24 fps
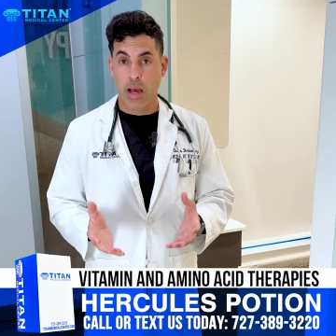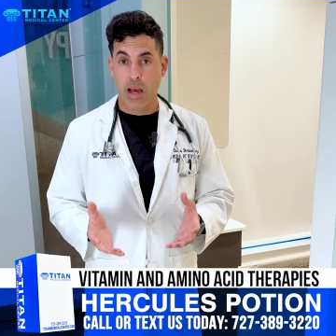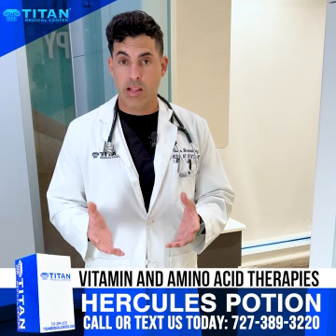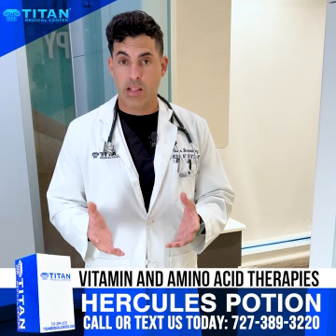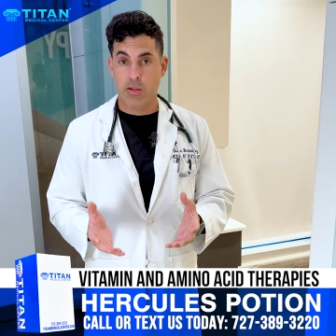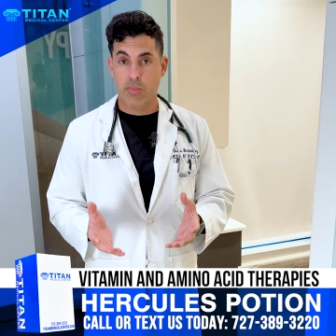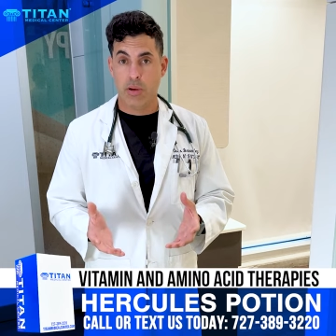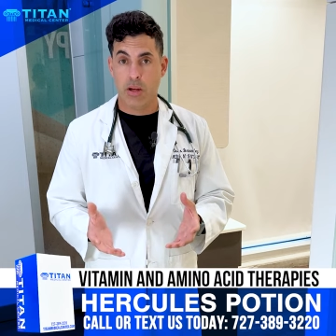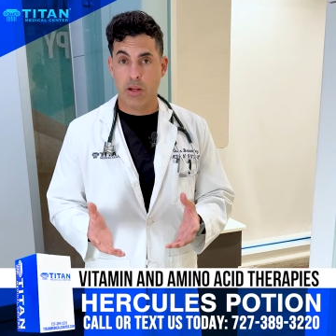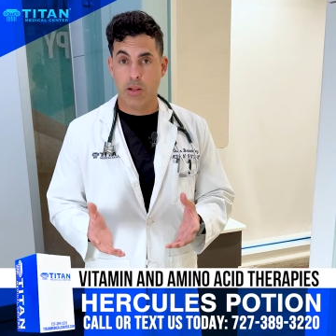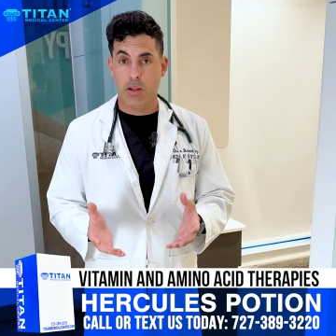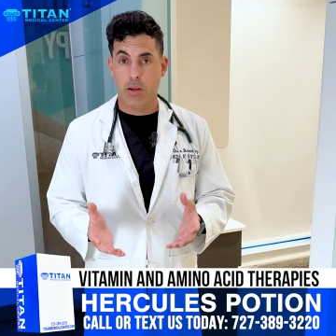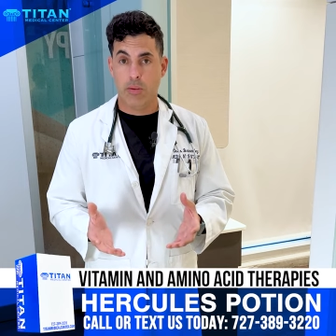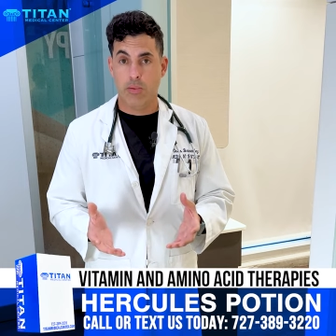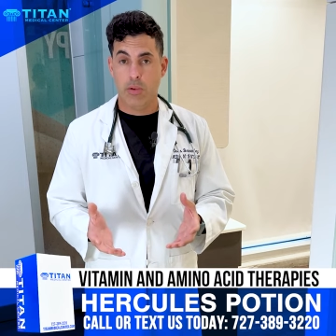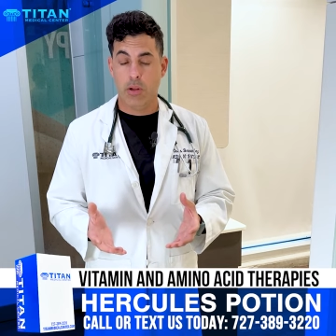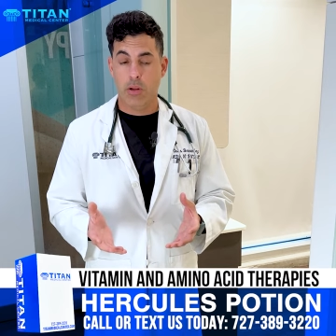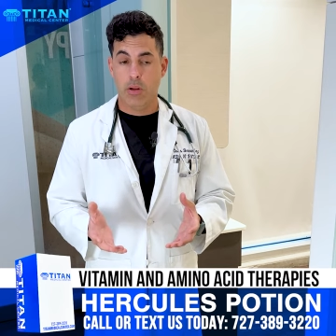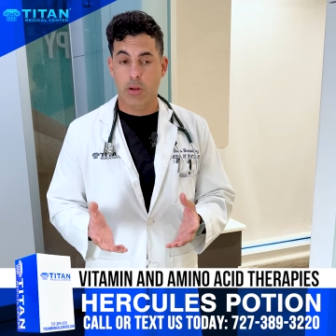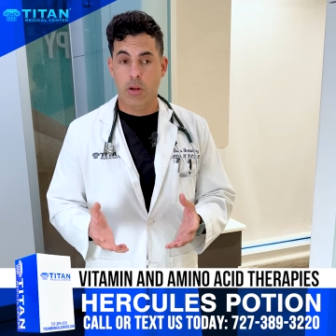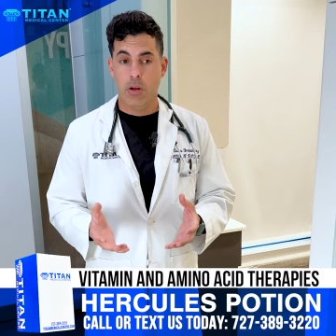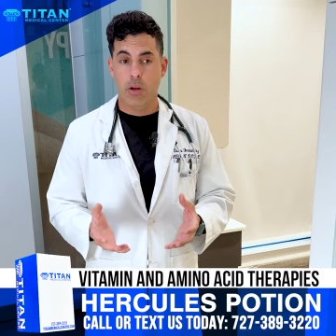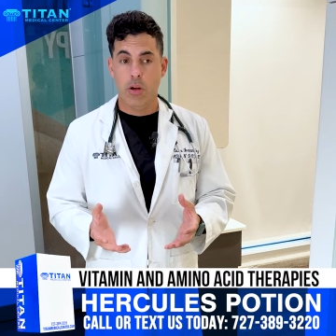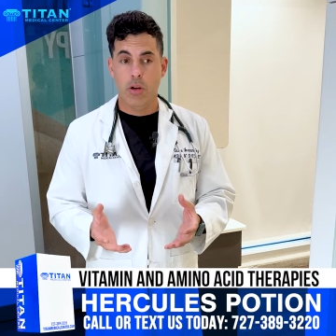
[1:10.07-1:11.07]
aspect of
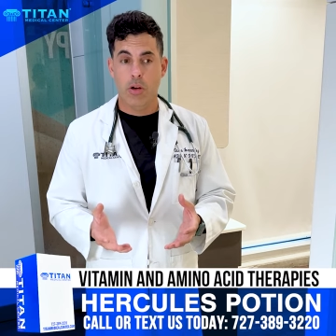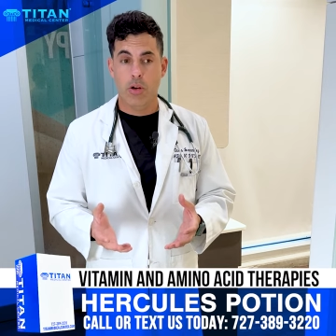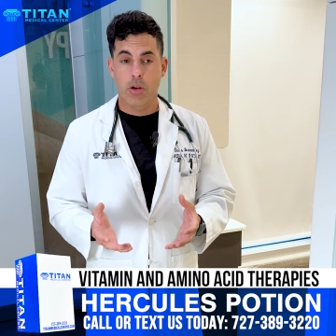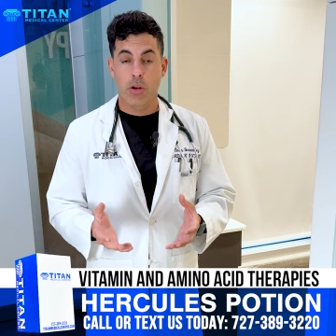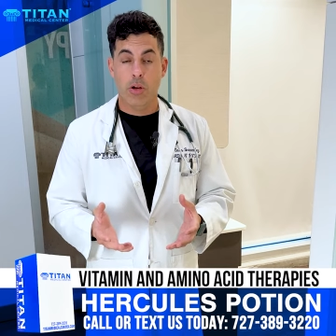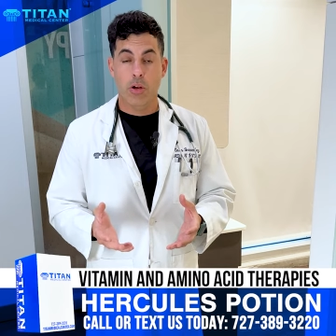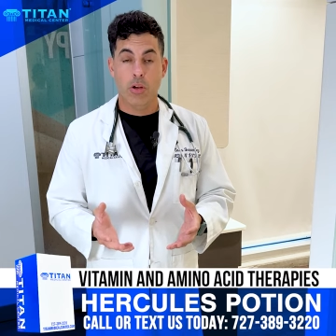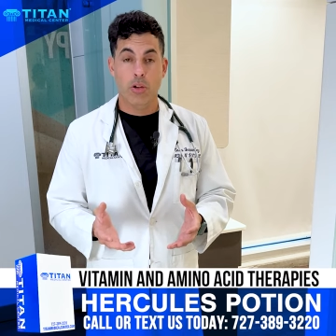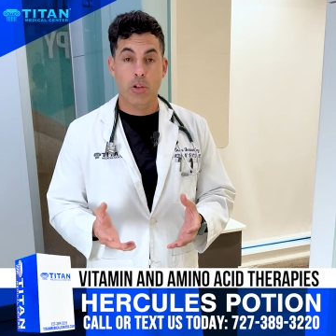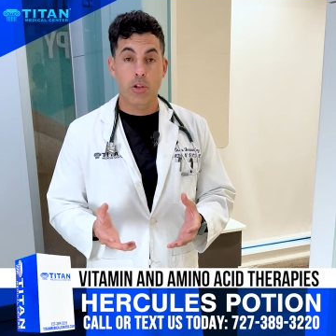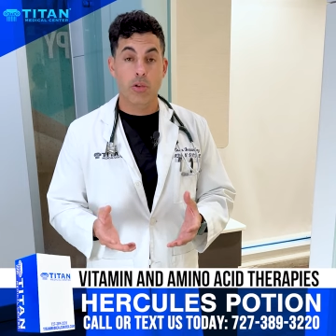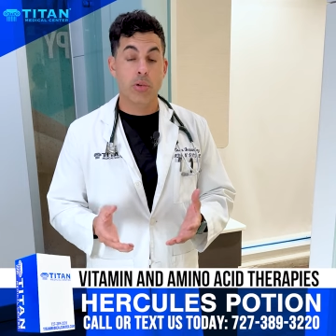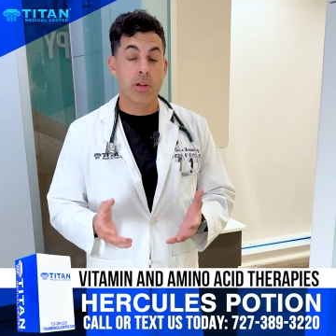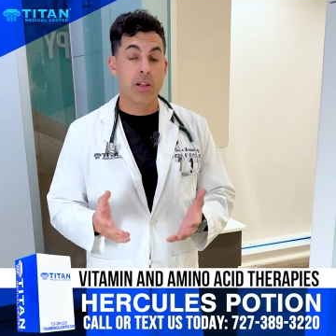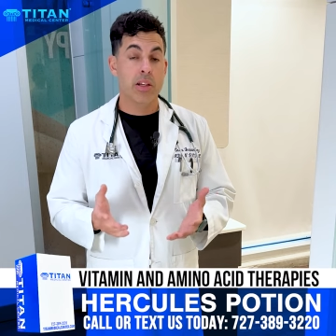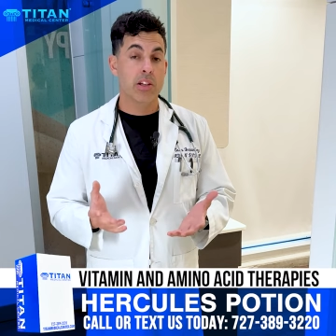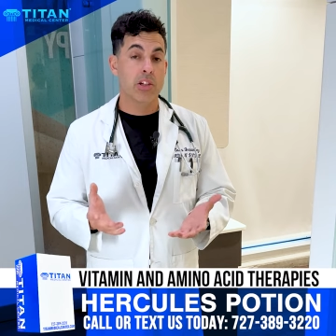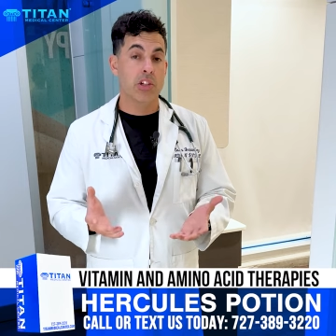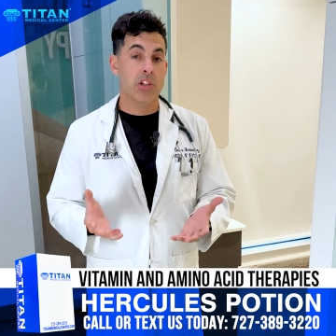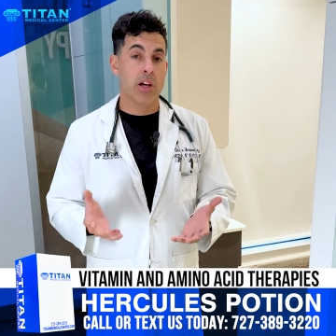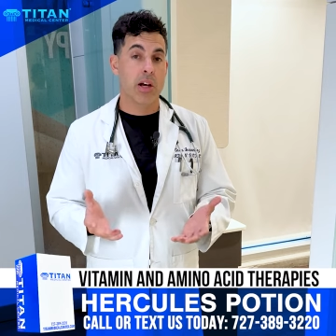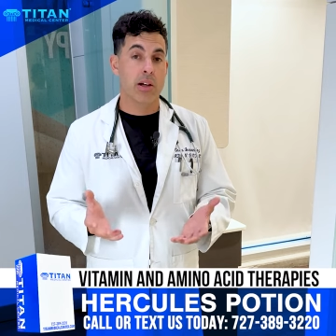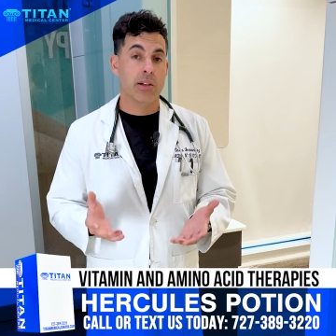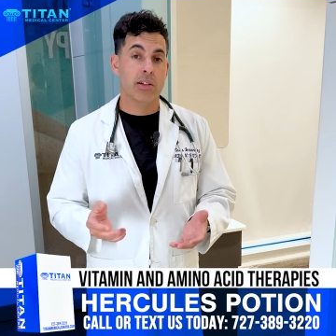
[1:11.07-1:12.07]
it. You can
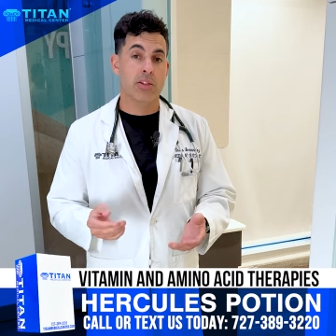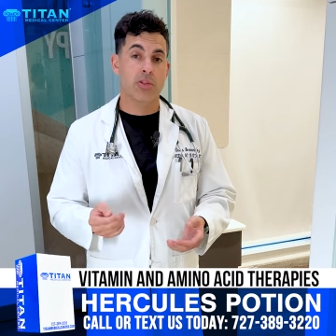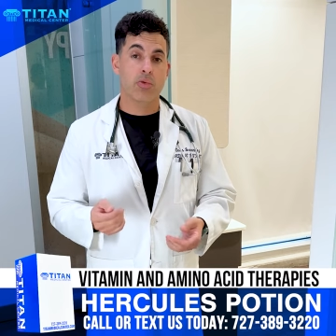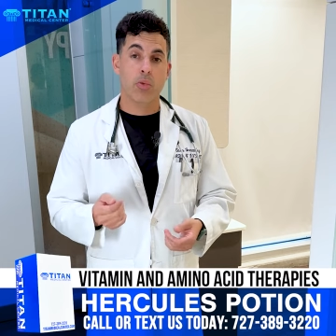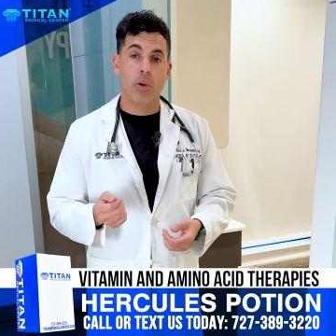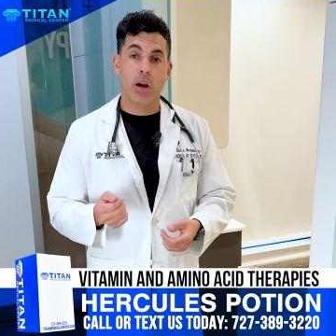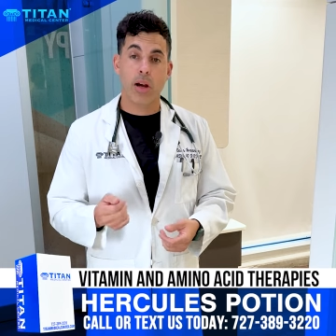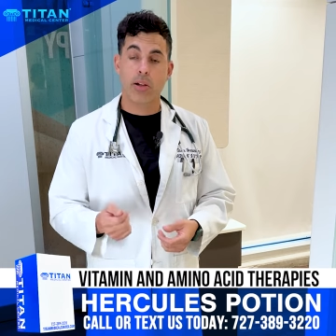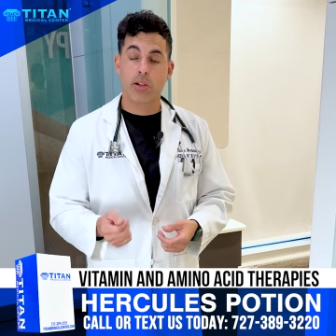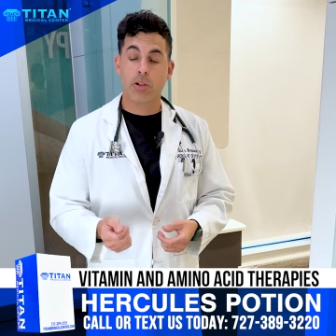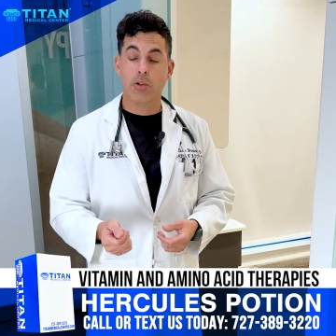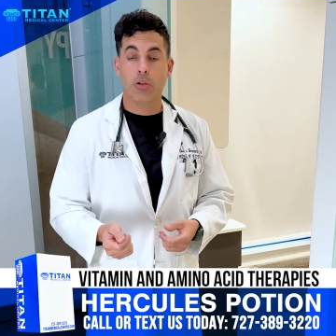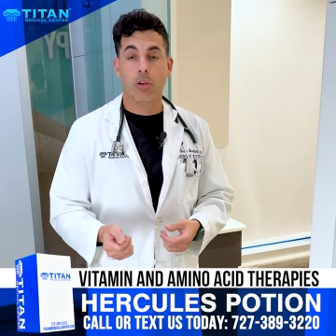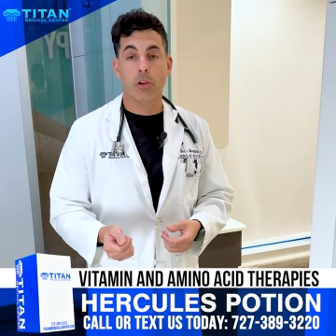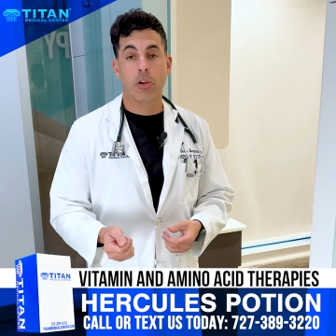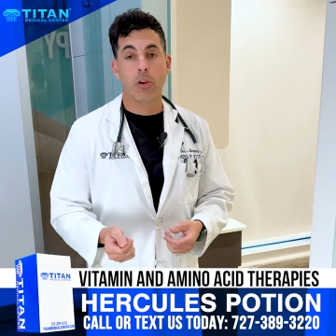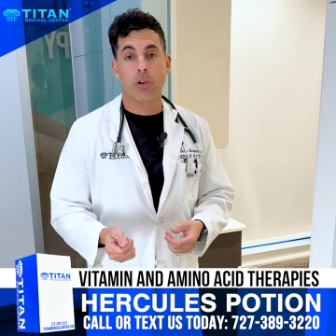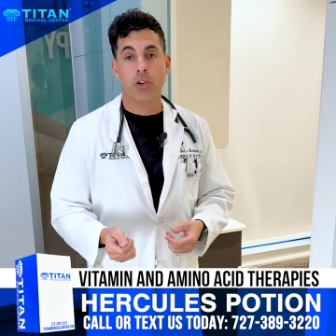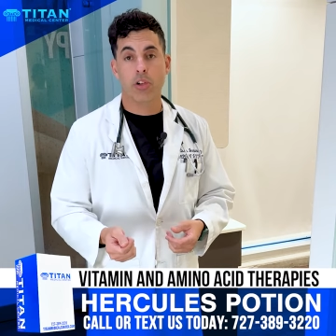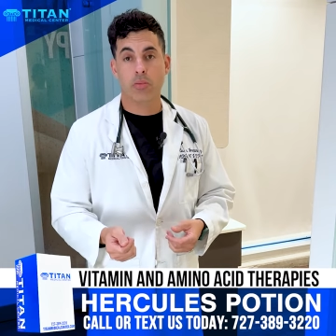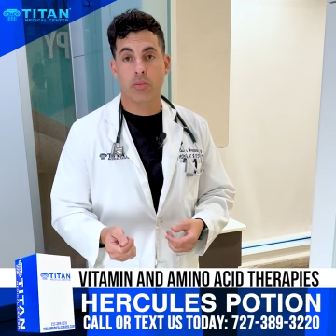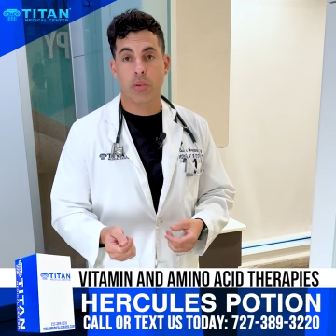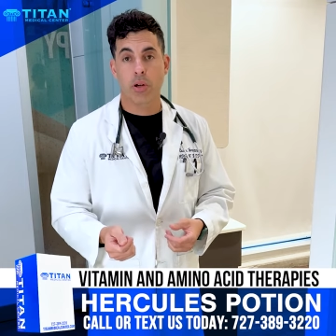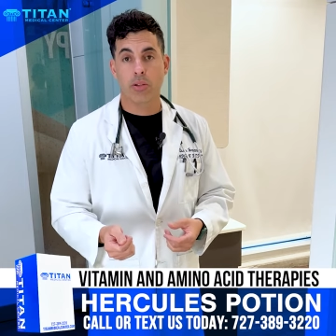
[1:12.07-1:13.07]
inject this right into a
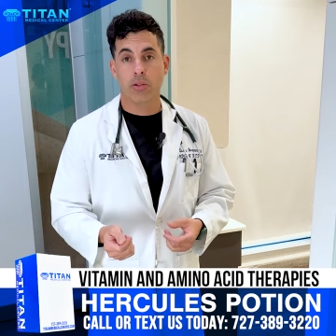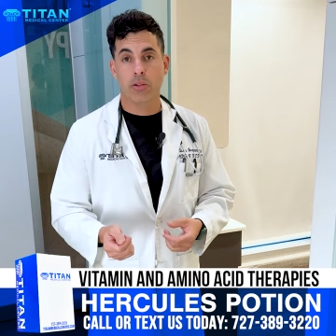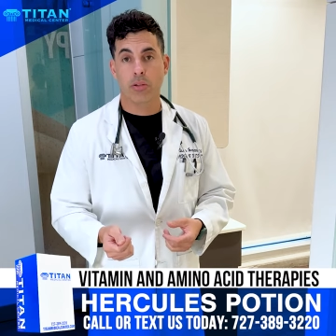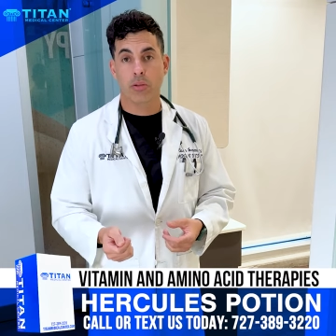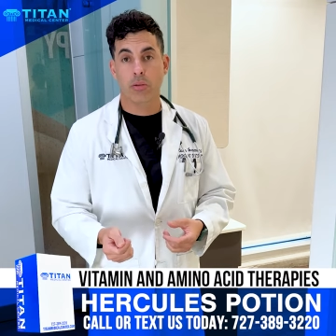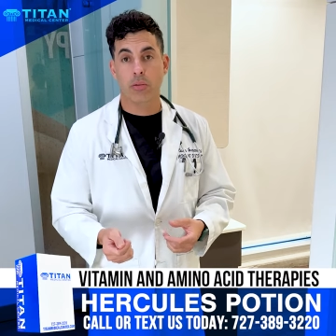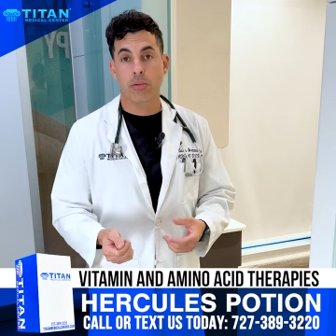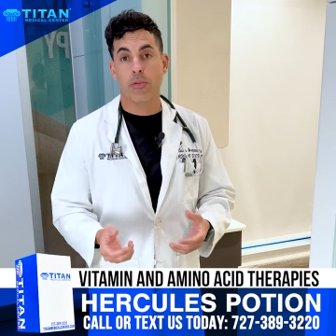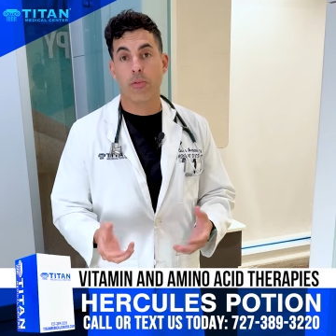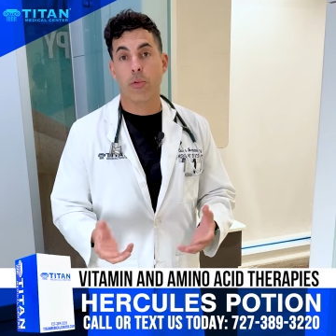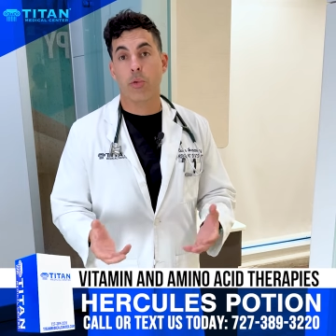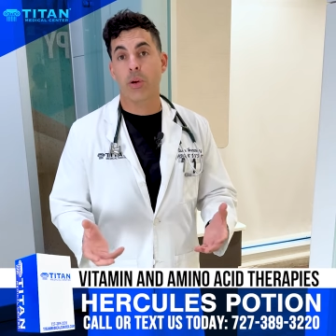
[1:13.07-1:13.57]
large muscle,